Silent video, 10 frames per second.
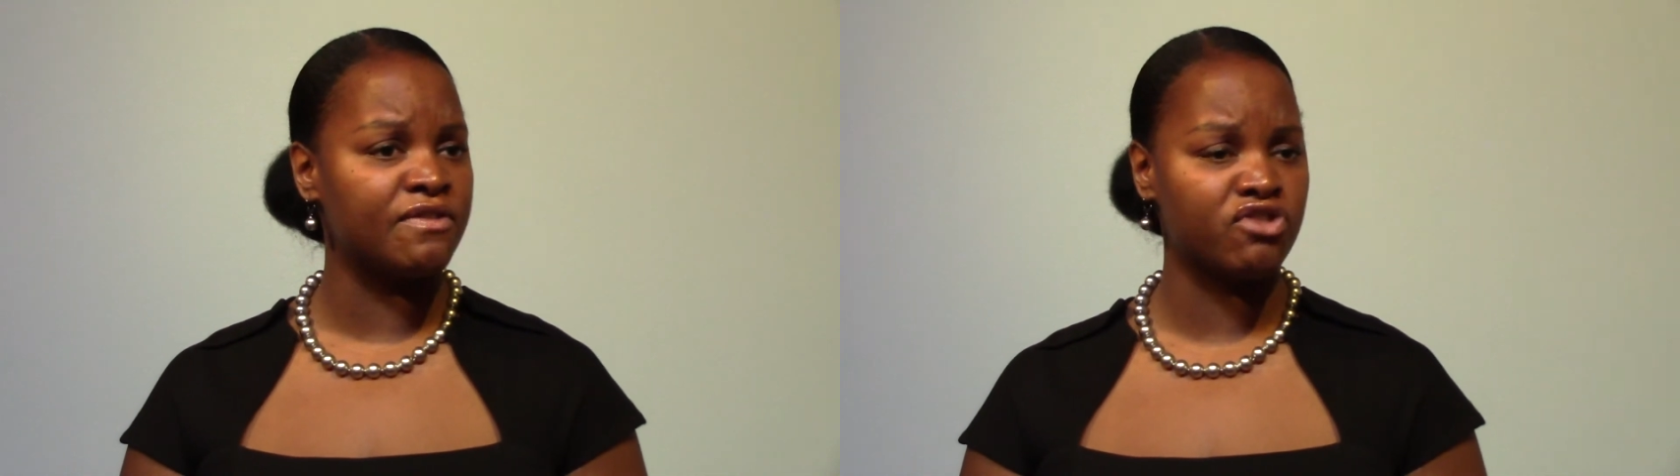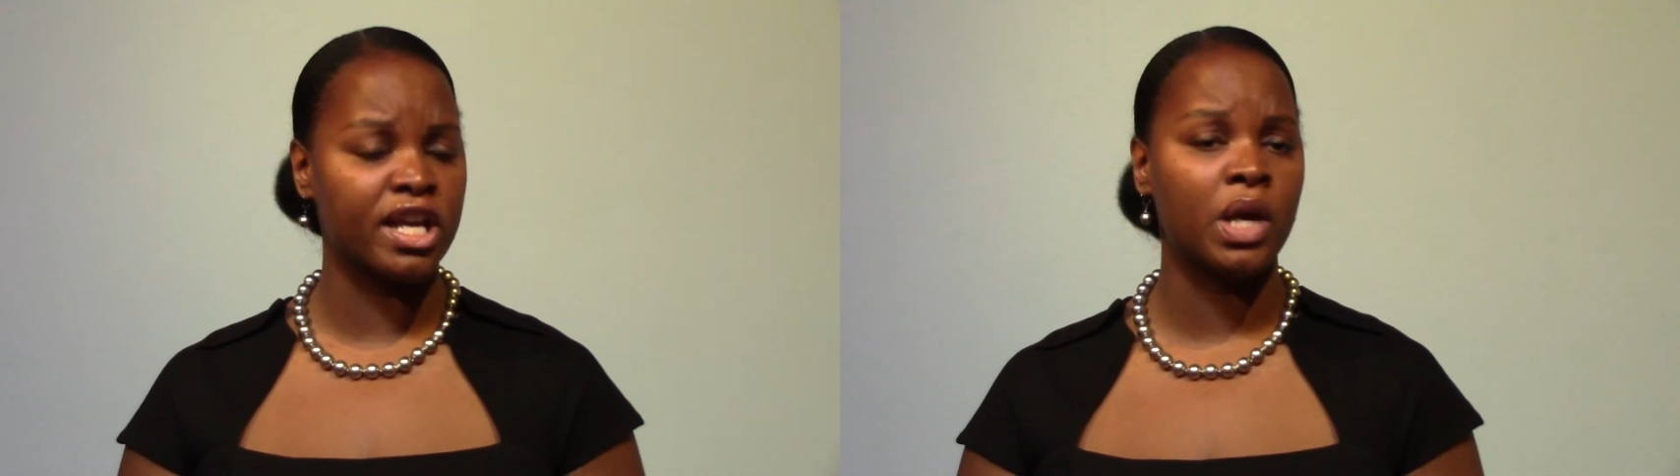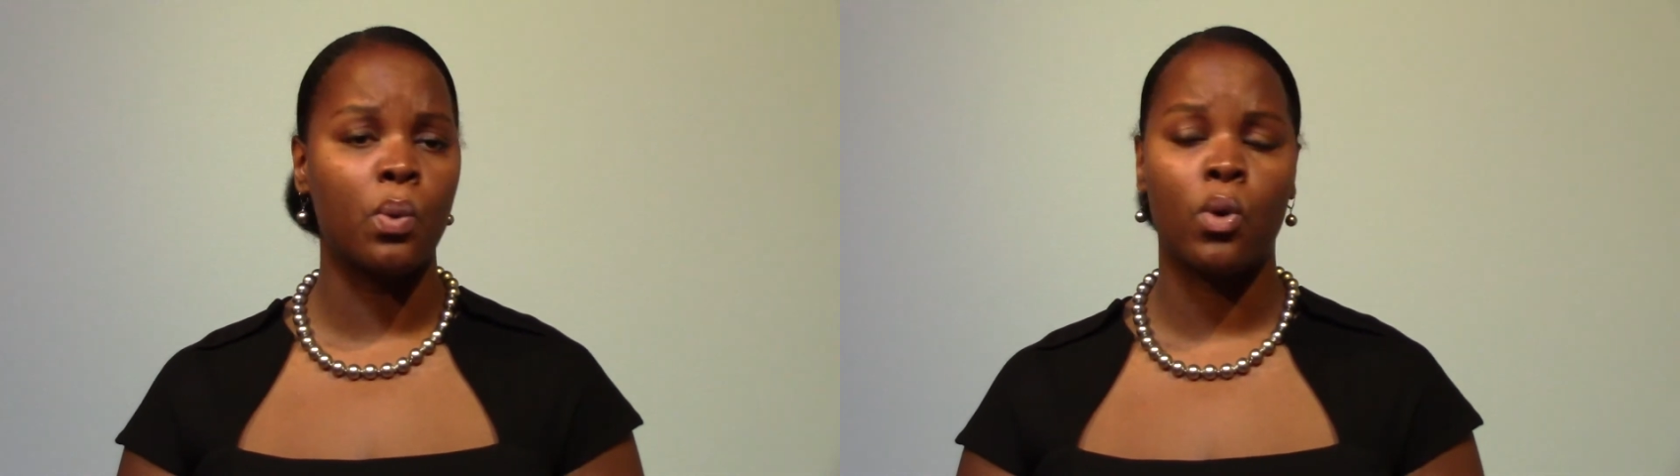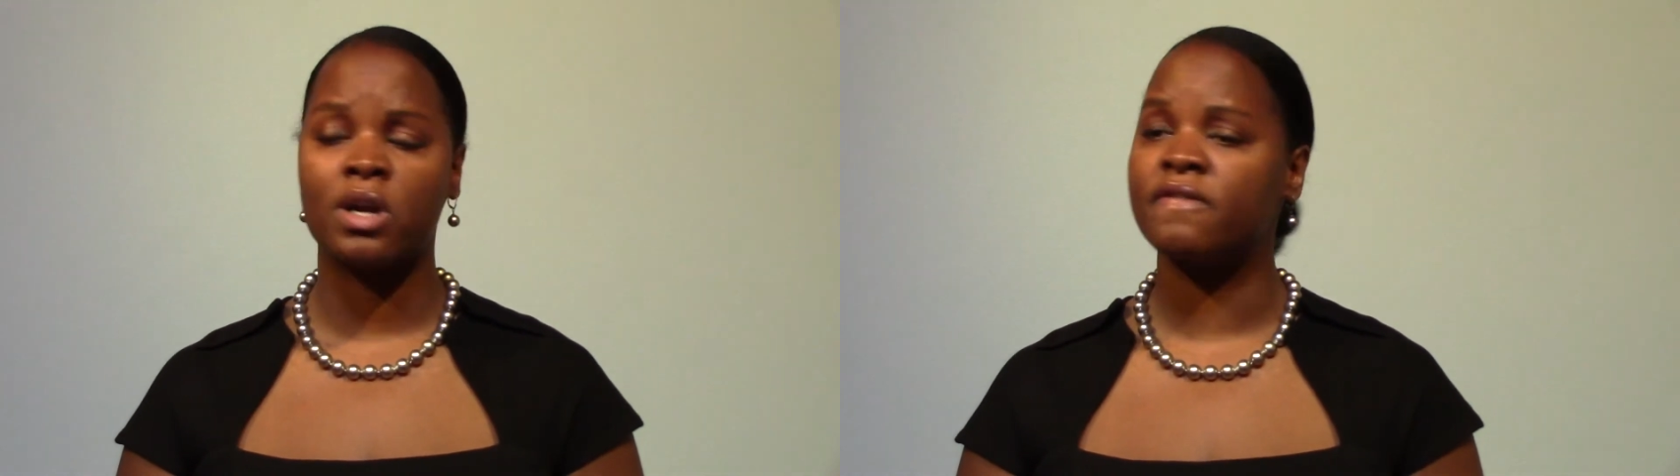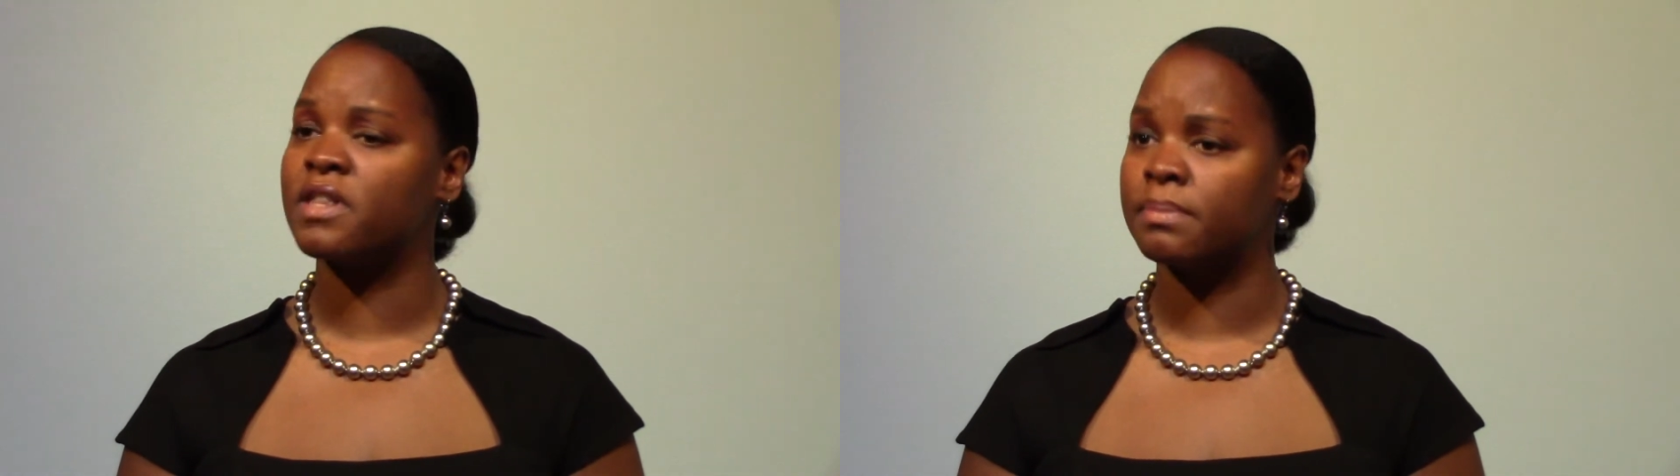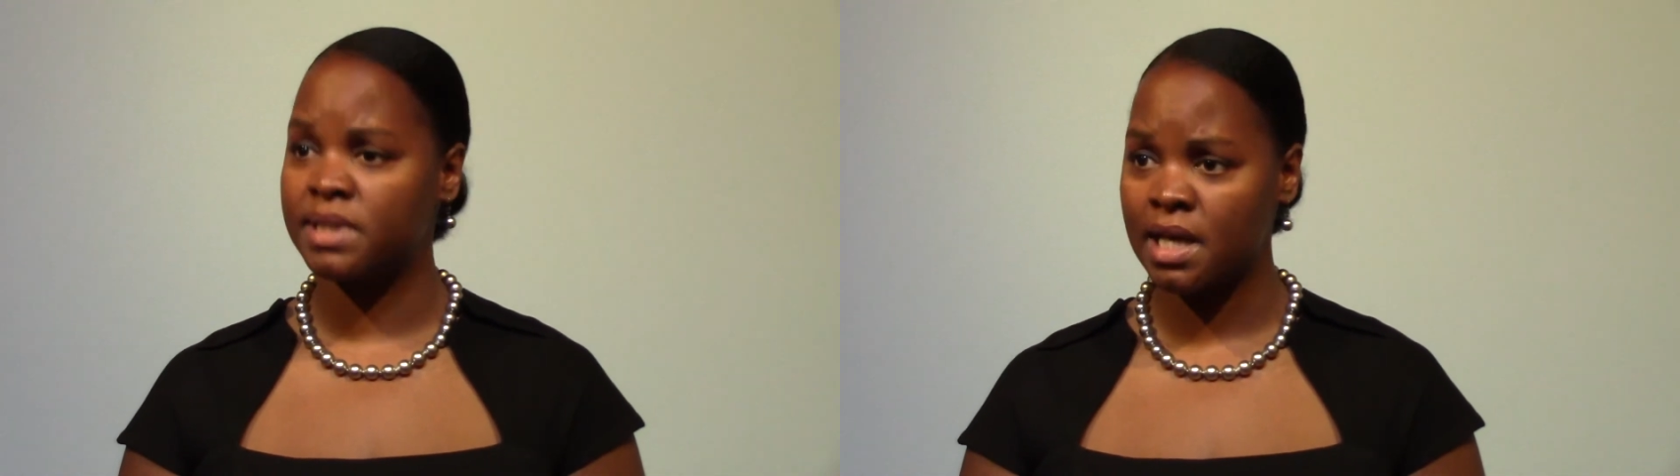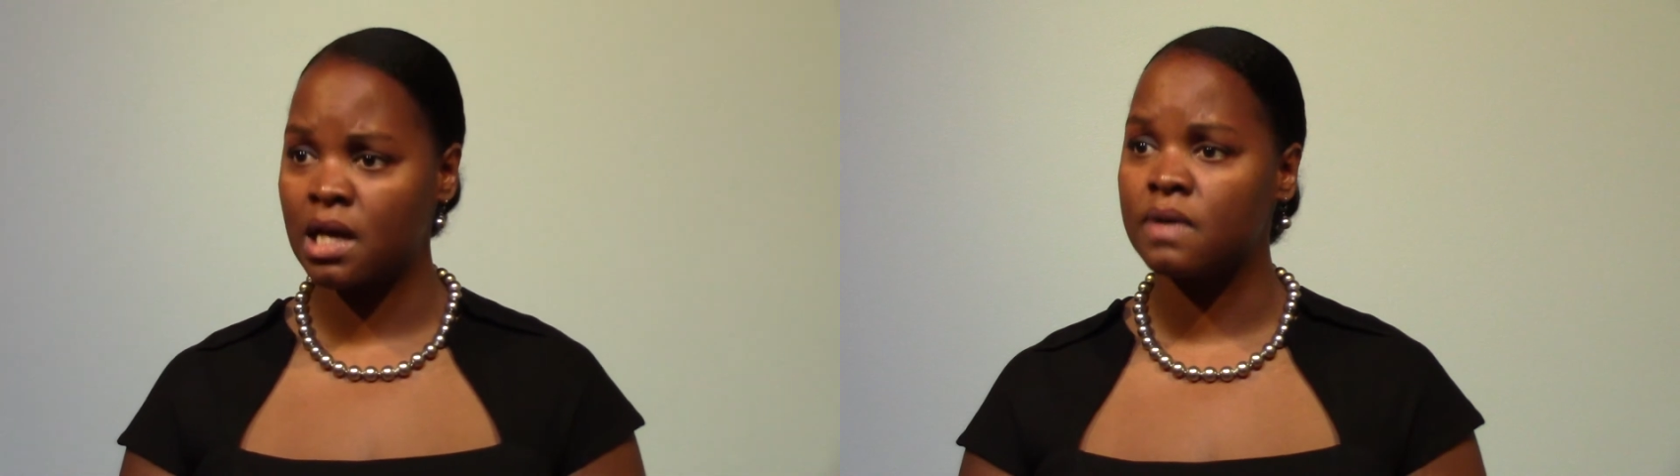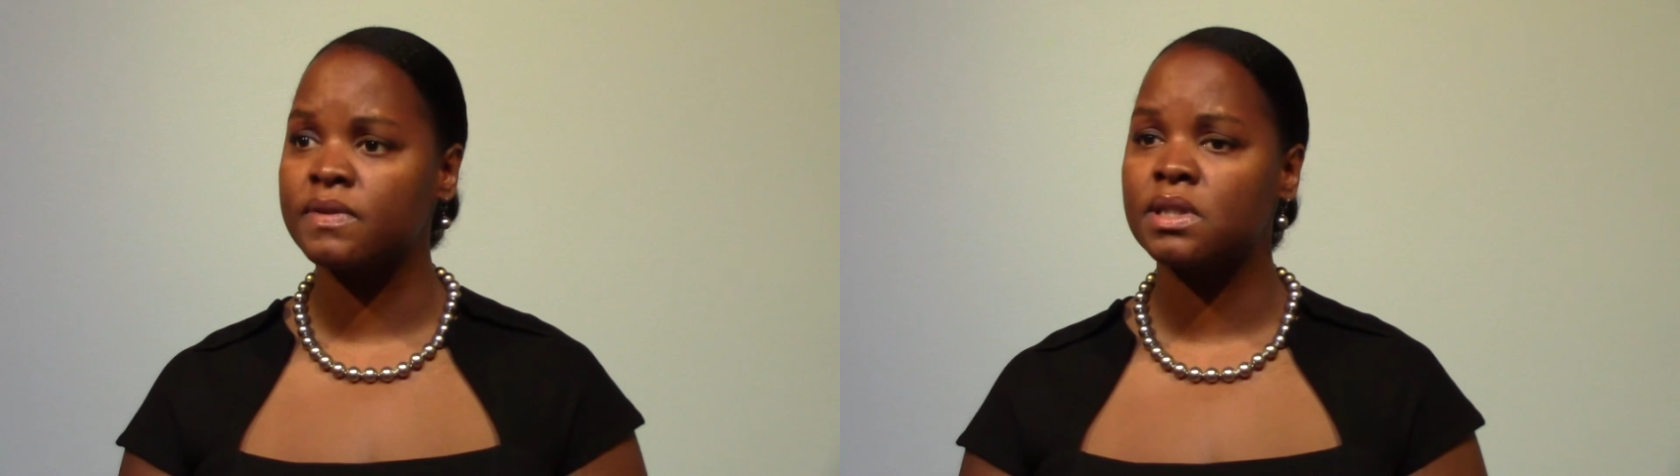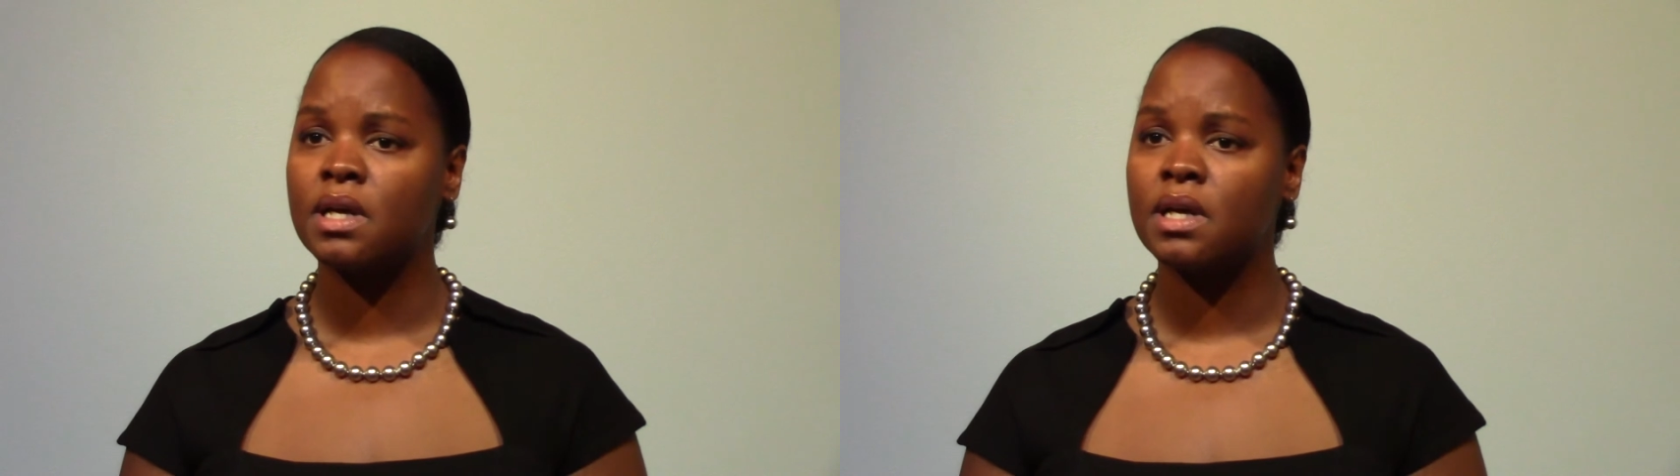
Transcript: drinking water for themselves